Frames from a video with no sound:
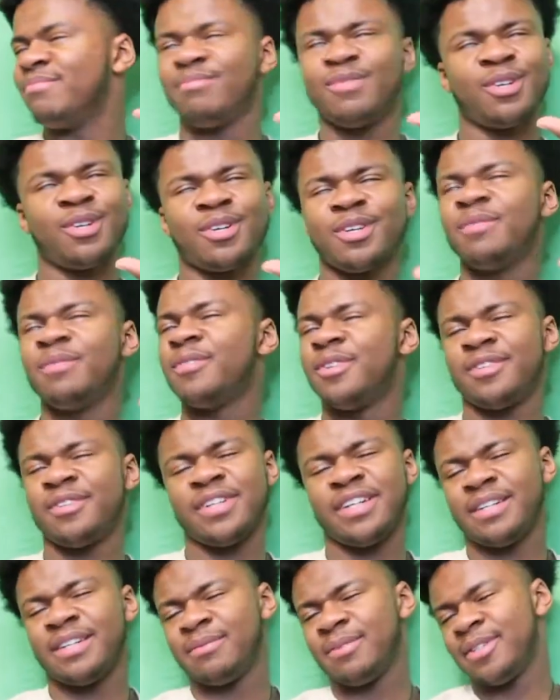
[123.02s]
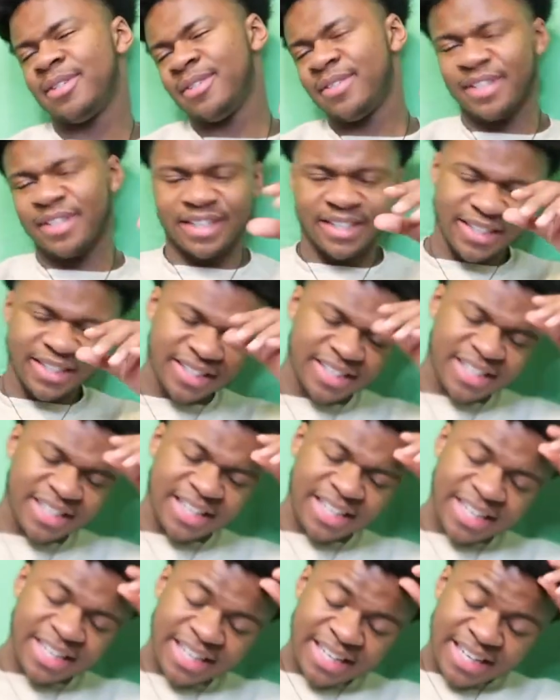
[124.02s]
bro, come on now, bro. Like,
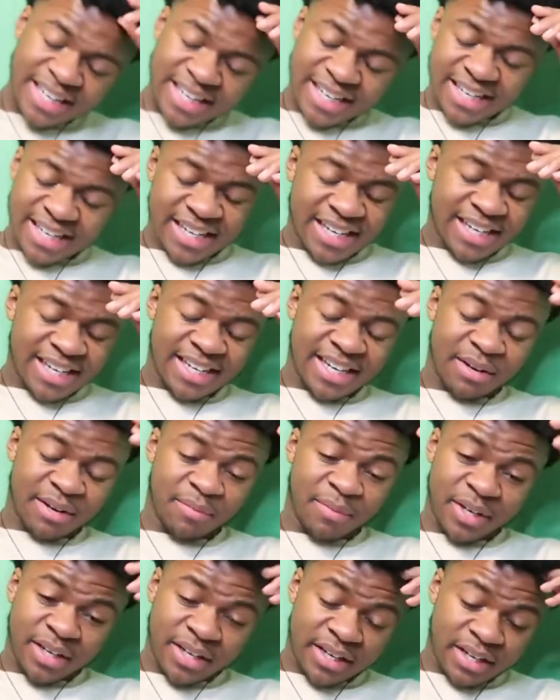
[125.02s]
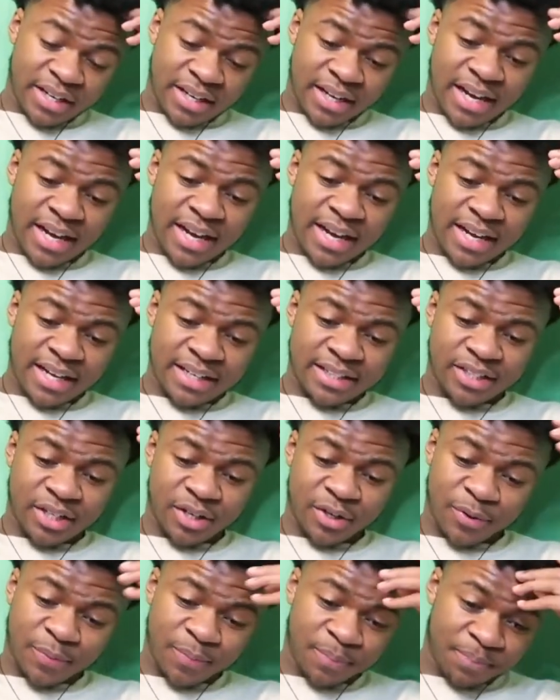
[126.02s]
then me and the guy,
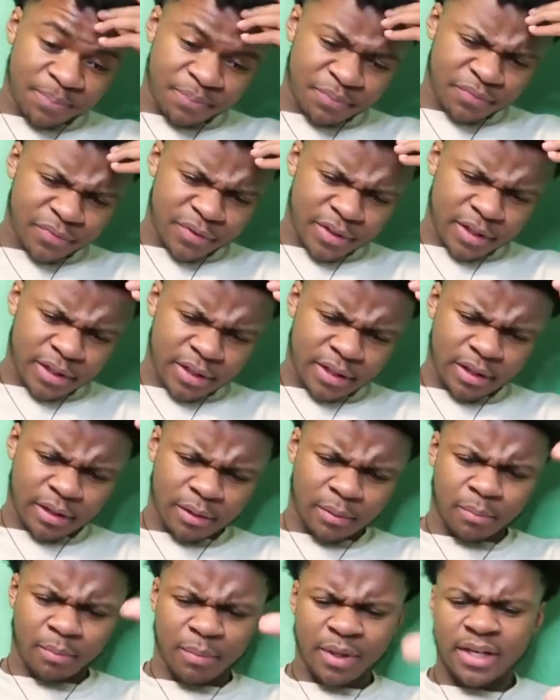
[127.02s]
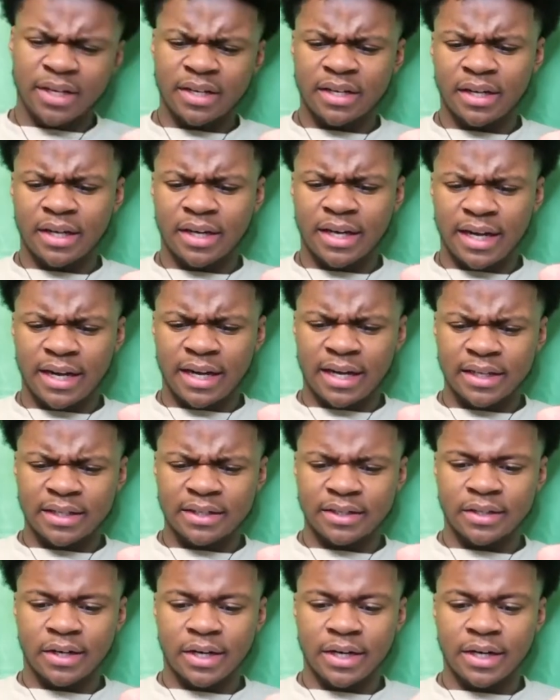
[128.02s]
so me and the guy
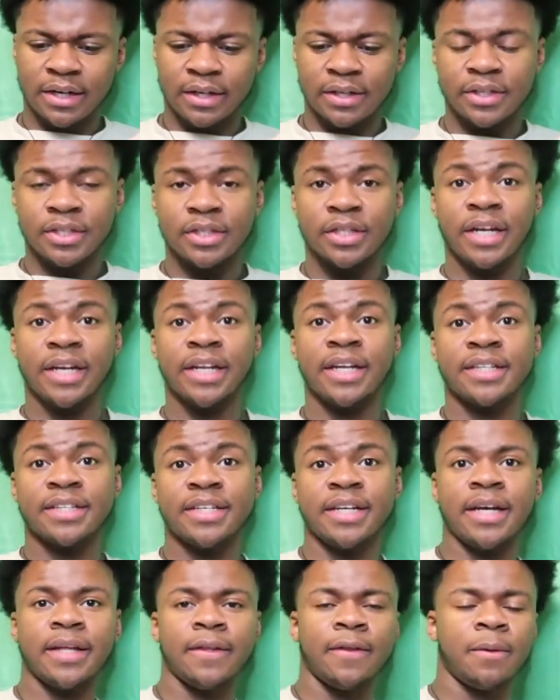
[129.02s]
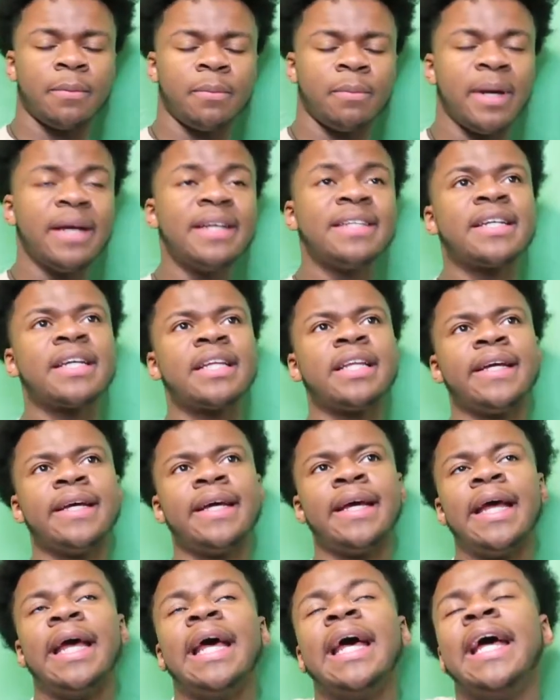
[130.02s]
started studying together.
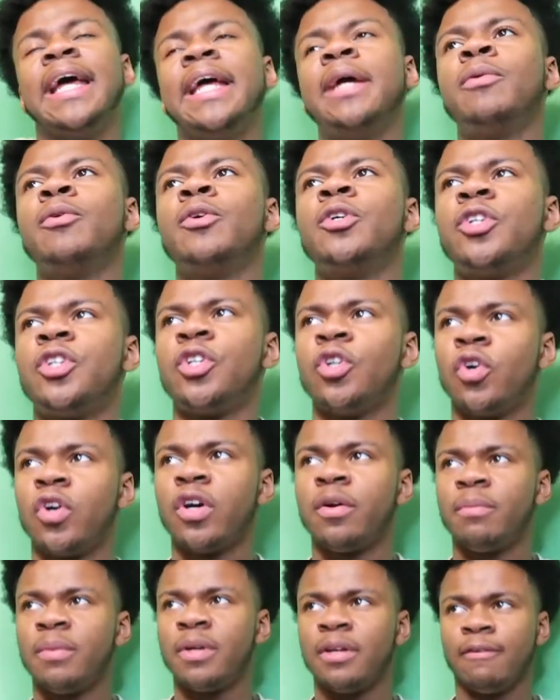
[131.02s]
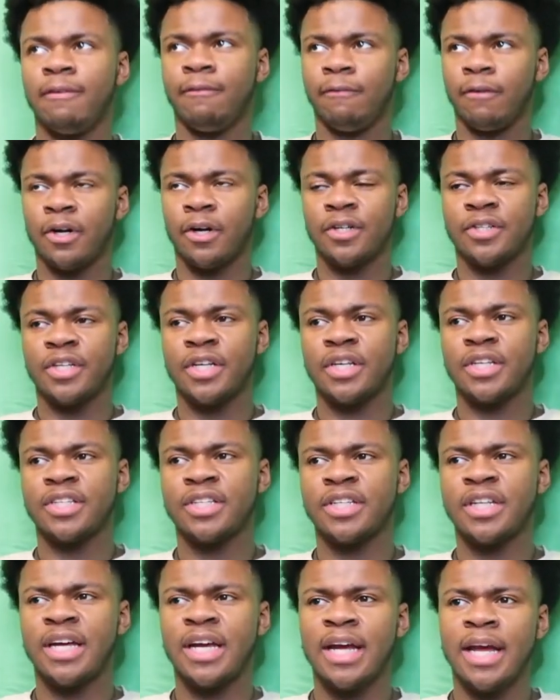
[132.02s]
Basically, he was showing me
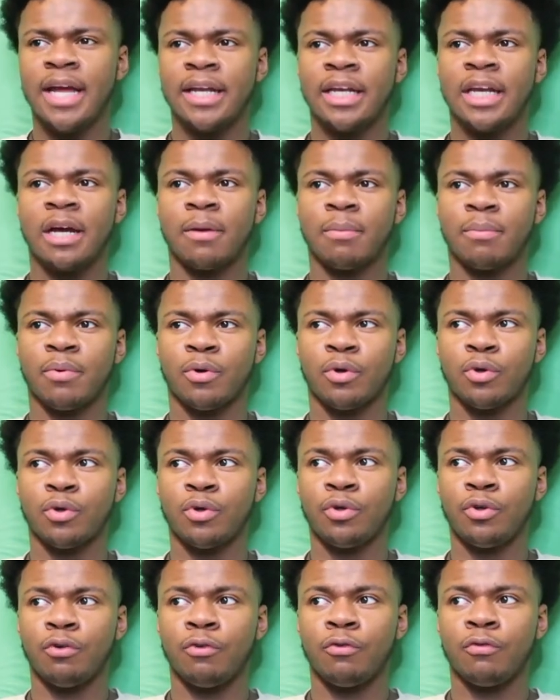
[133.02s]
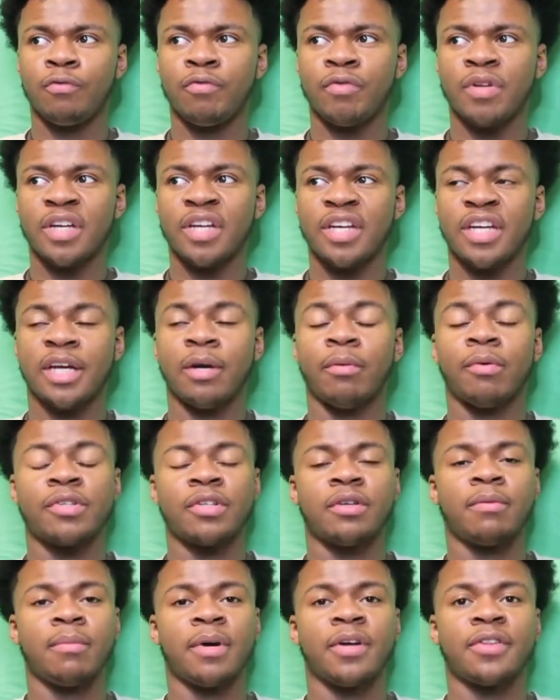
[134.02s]
verses that proved it was
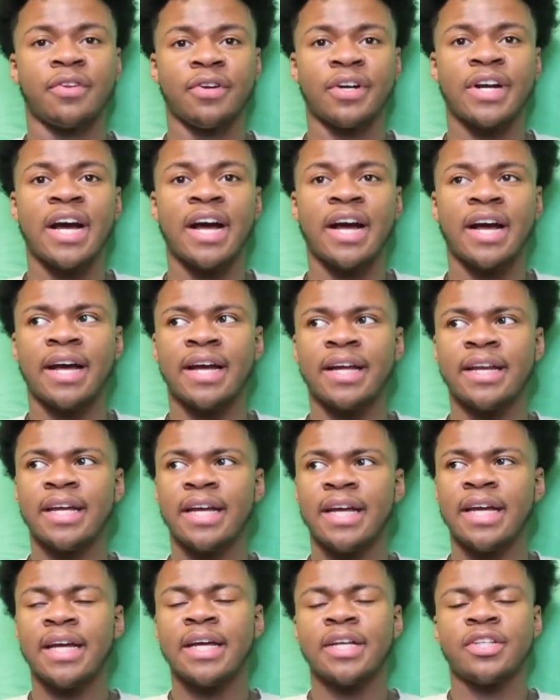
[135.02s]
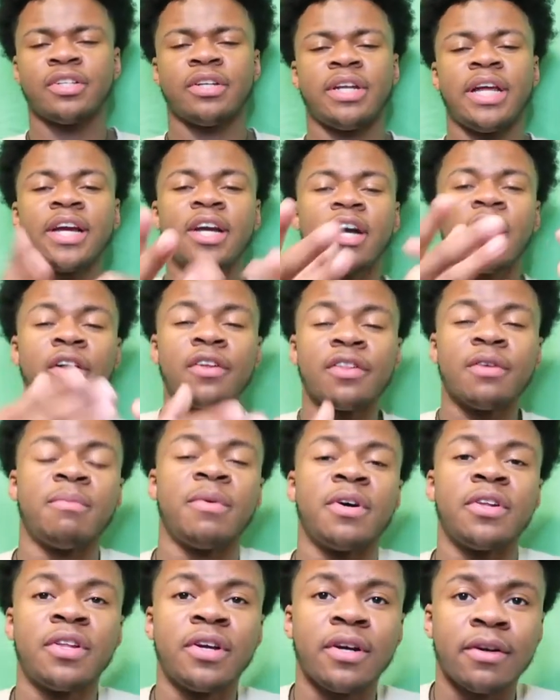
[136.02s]
a mother god. So they call the
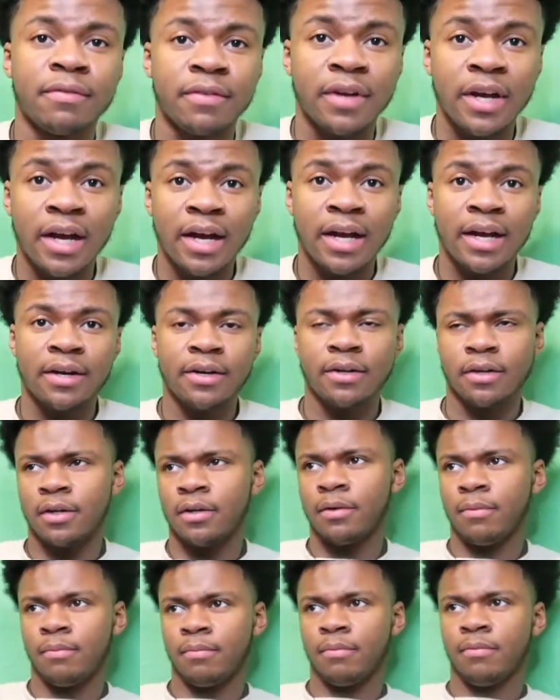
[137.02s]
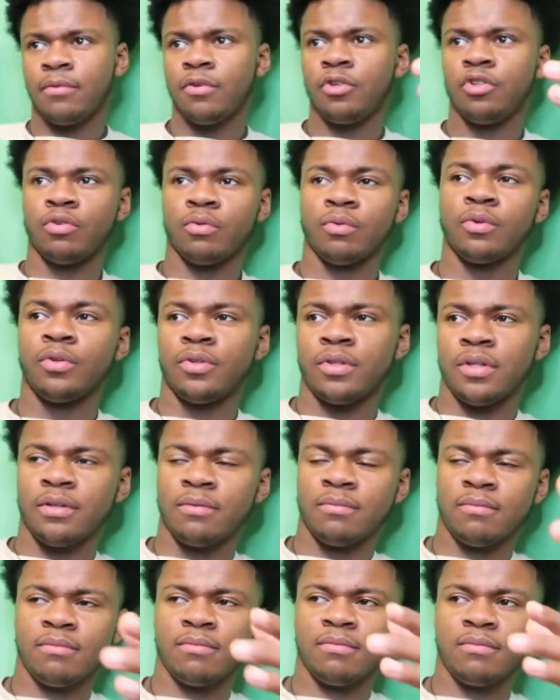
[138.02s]
mother of God um,
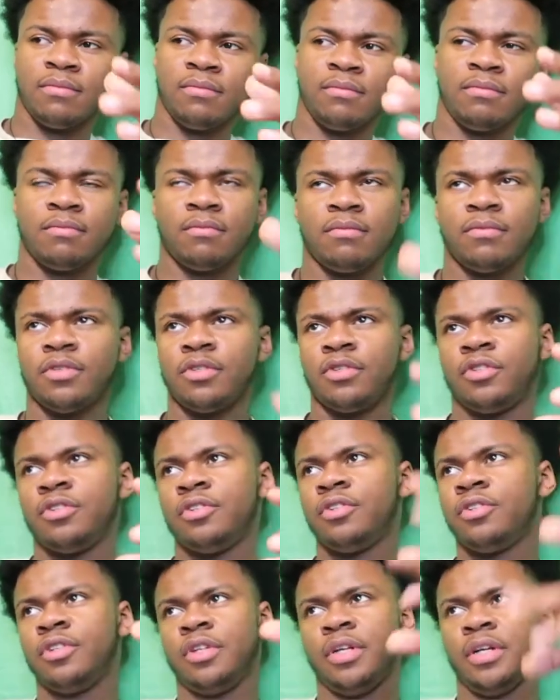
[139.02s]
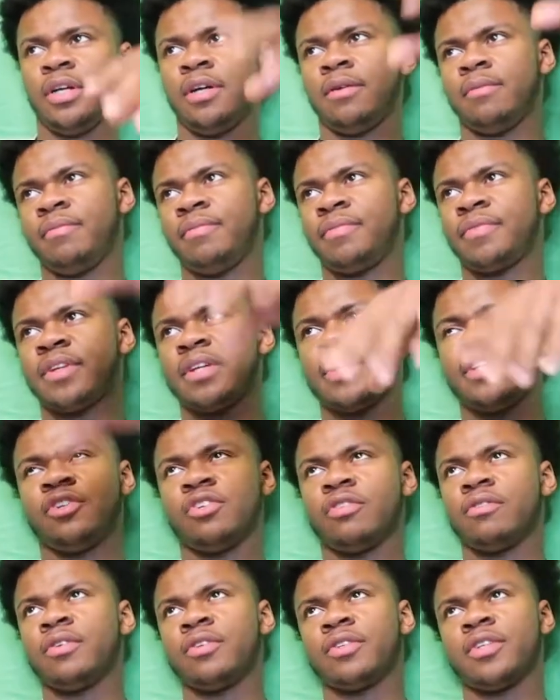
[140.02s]
Jerusalem, um,
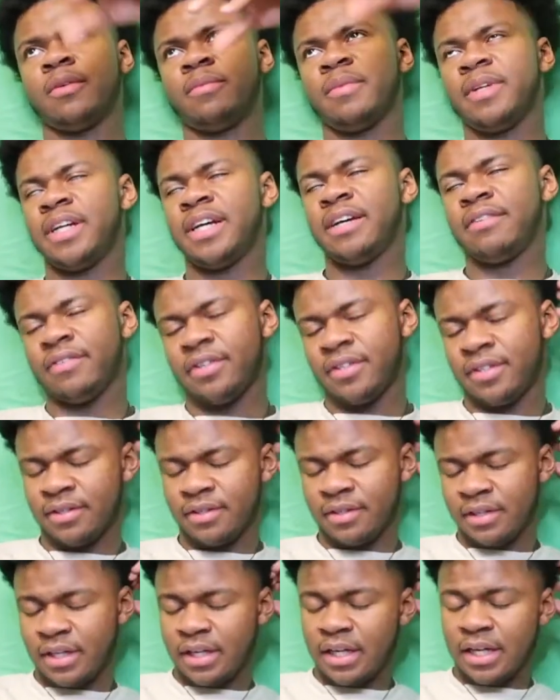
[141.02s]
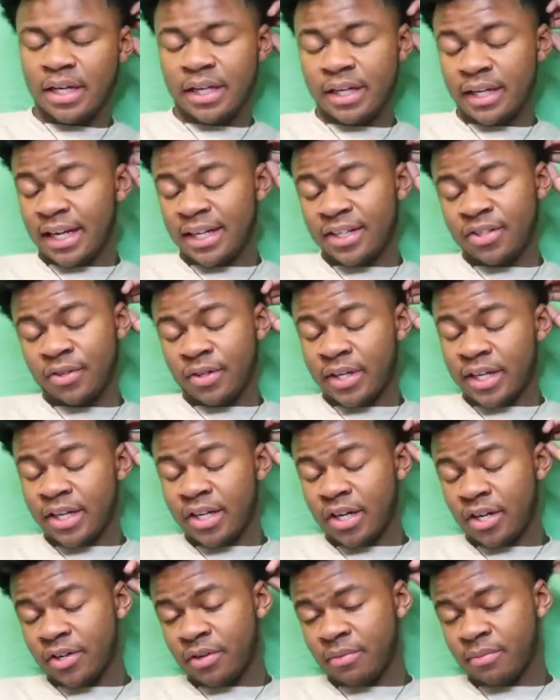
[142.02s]
Jerusalem in heaven that's what they
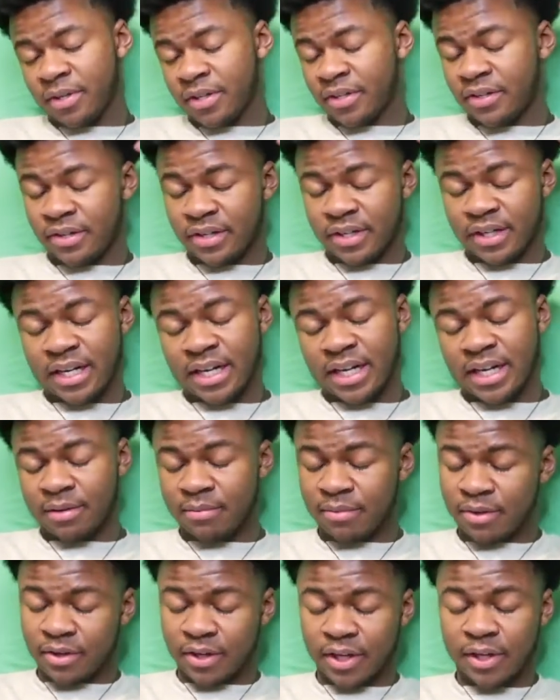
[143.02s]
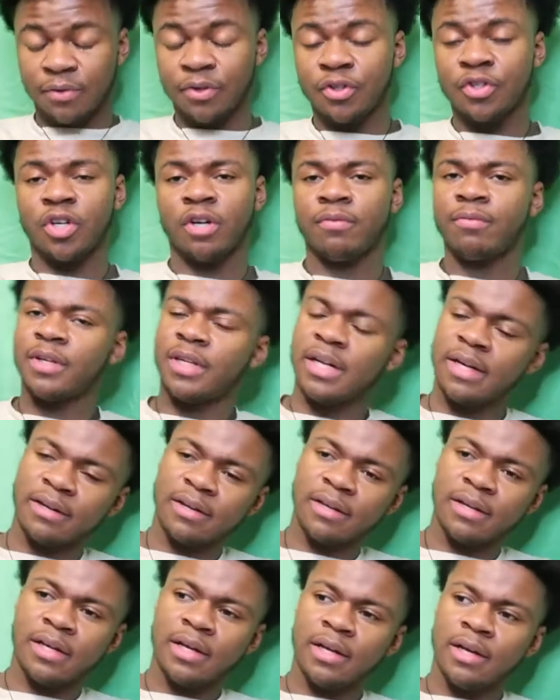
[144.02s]
call the mother of God, bro. He was showing me like
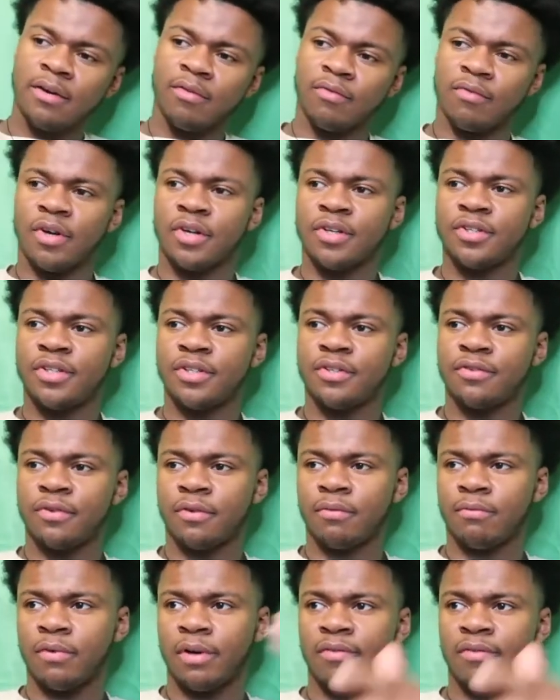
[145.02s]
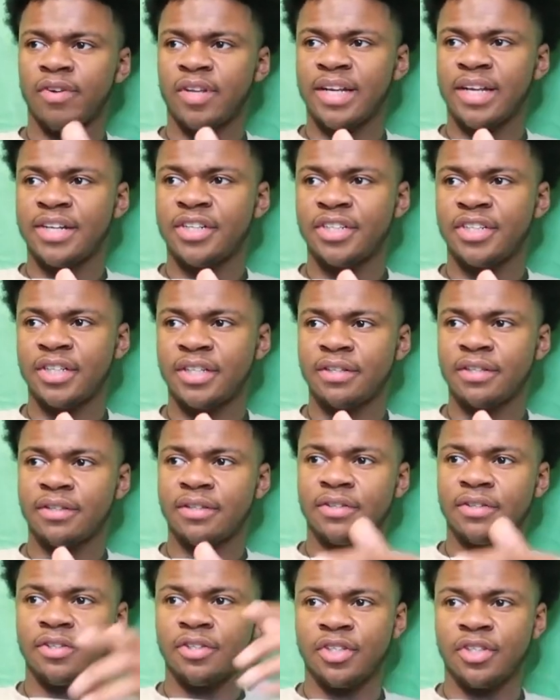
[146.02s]
verses from Revelation,
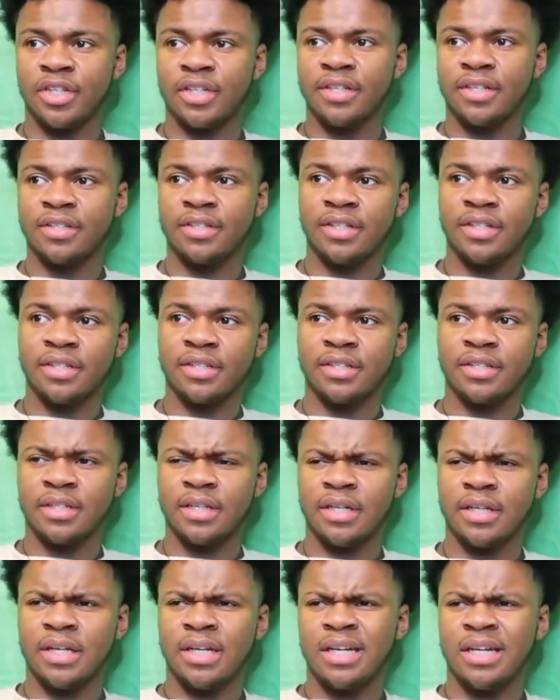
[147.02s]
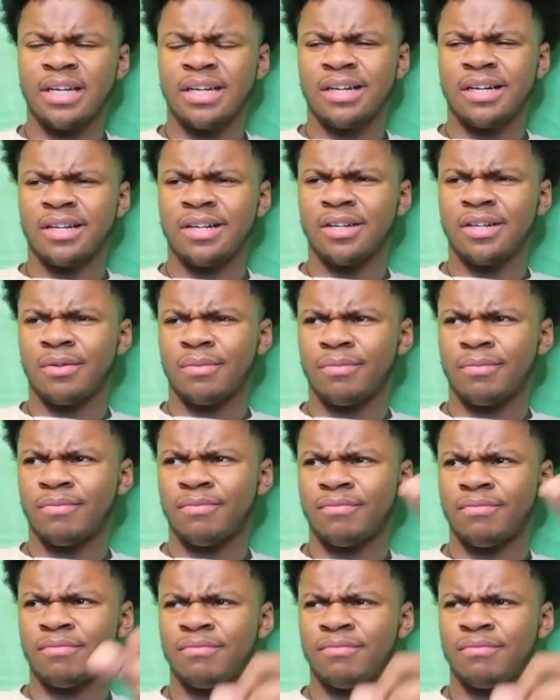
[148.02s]
Genesis, um,